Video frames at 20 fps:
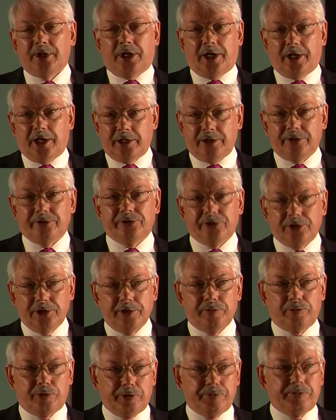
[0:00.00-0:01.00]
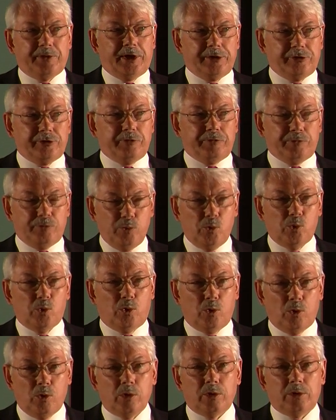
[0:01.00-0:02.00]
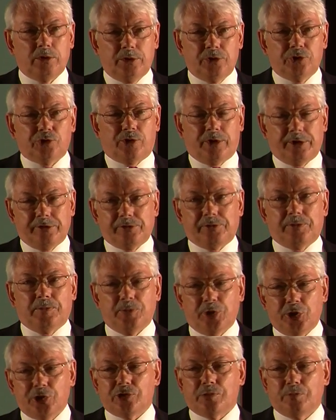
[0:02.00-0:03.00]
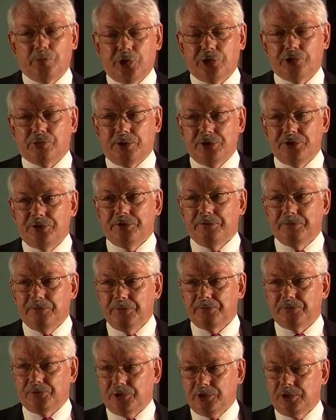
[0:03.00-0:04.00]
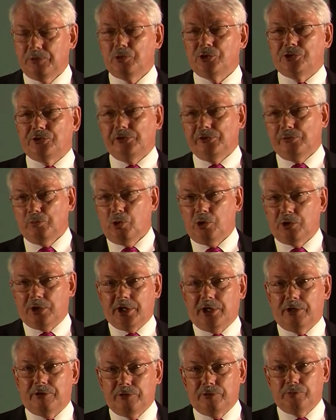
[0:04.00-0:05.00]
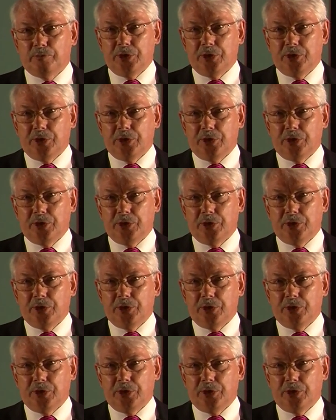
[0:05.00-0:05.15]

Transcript: and deliver a factor four transformation by 2050, which is what current